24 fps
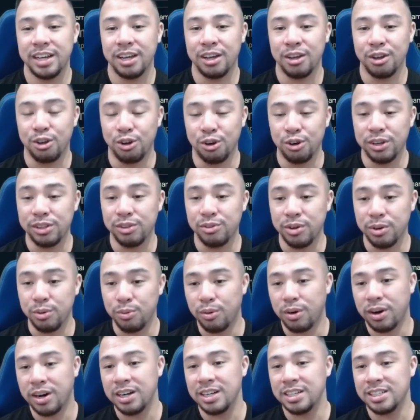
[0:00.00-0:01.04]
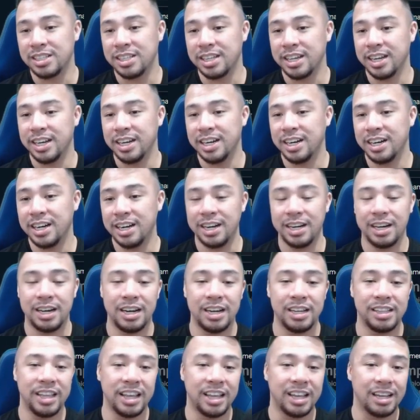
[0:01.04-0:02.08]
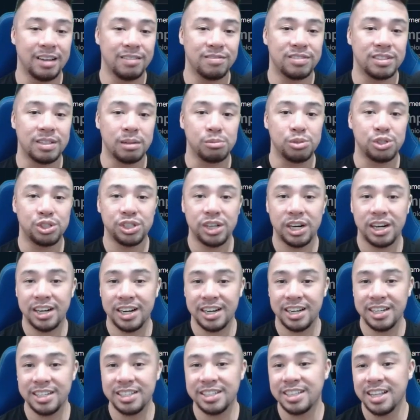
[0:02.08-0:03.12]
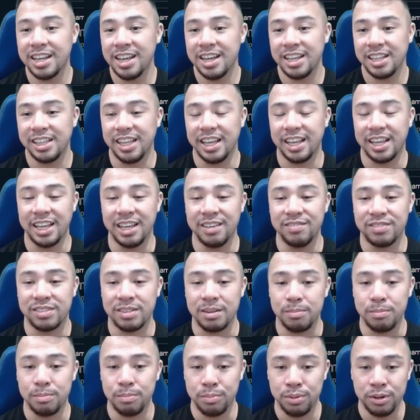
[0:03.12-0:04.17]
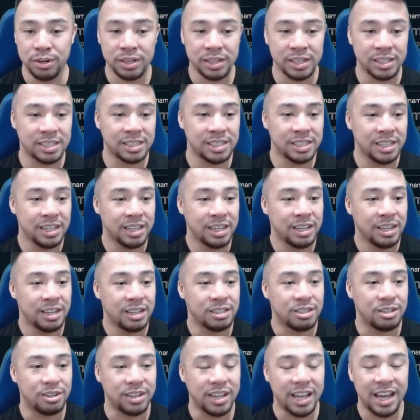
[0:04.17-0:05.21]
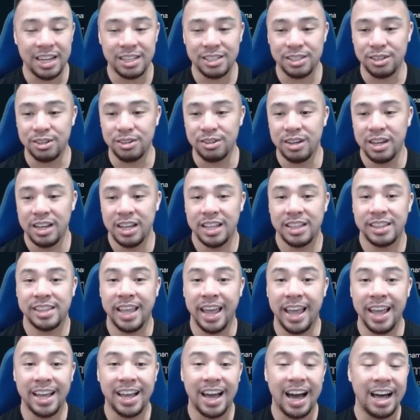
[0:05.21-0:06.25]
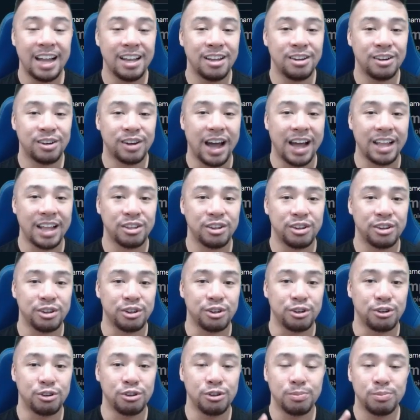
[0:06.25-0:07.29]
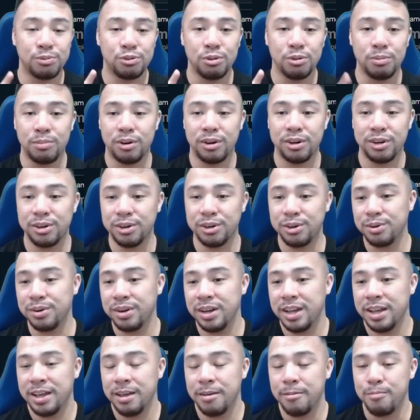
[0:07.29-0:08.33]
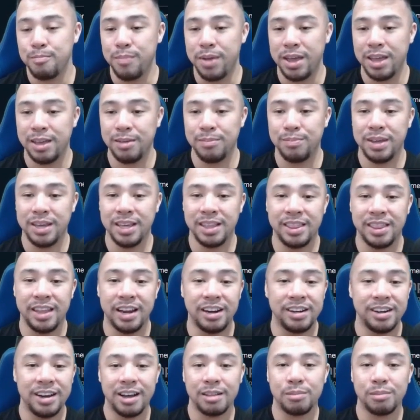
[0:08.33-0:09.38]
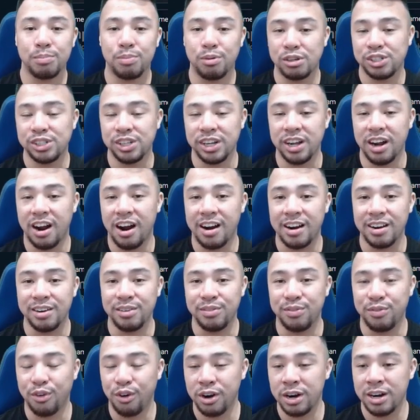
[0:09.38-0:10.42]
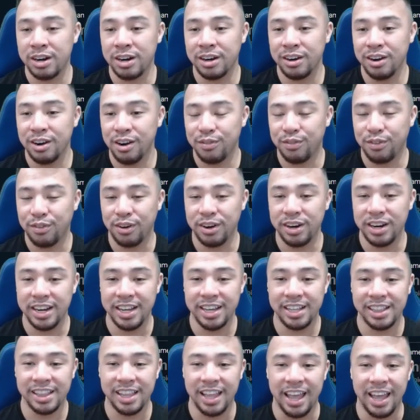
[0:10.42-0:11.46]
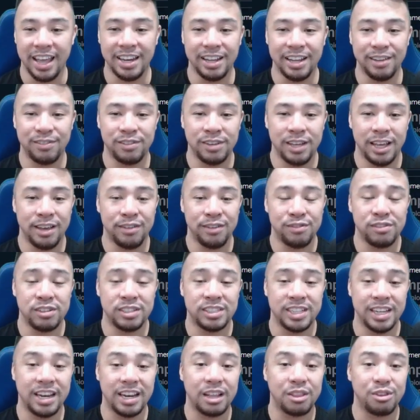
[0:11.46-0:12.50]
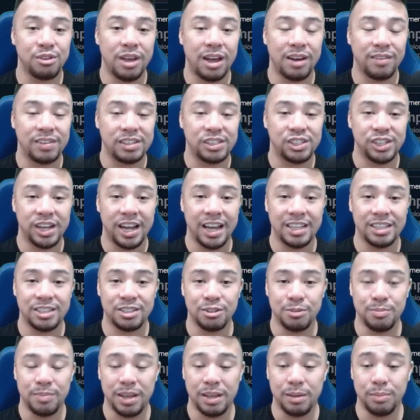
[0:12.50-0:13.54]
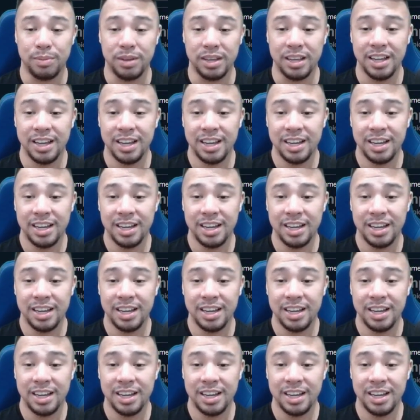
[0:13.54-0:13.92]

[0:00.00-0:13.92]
good rewards here. They give some shards, they give some books. So yeah, so take a look at your group tomorrow. Maybe they're not pushing hard for it, and if you see that you have a chance to maybe